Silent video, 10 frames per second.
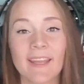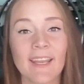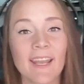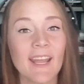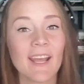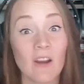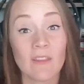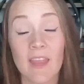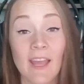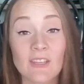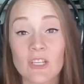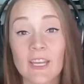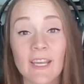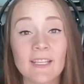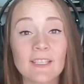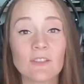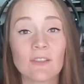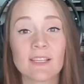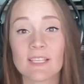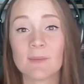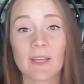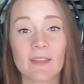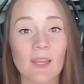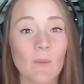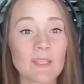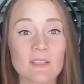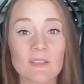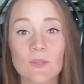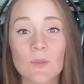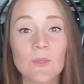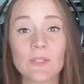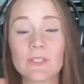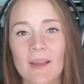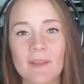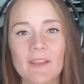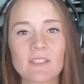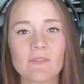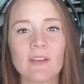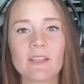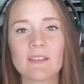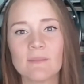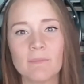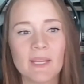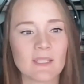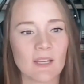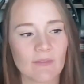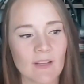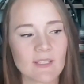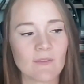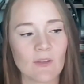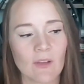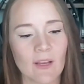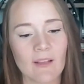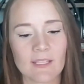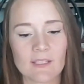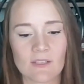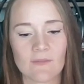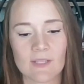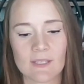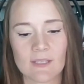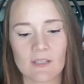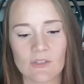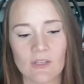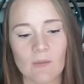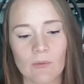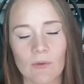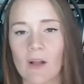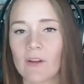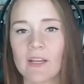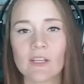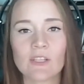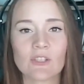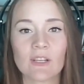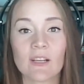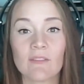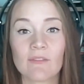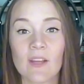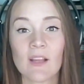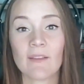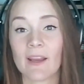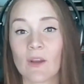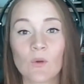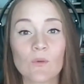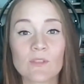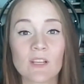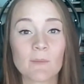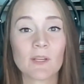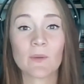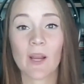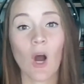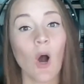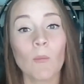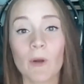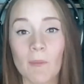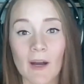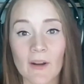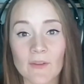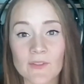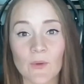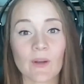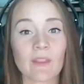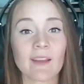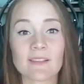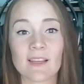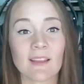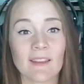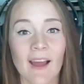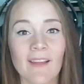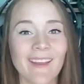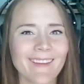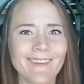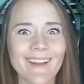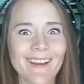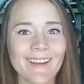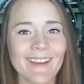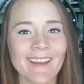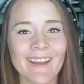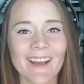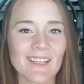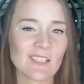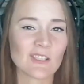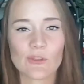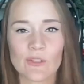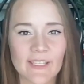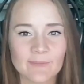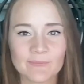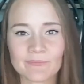in? Are they educated? Do they seem like they went to school? I mean, there's a very big difference if you're looking at like the service industry, the blue collar industry of like who's going to be doing home remodels or things like that. Like you're not going to get a student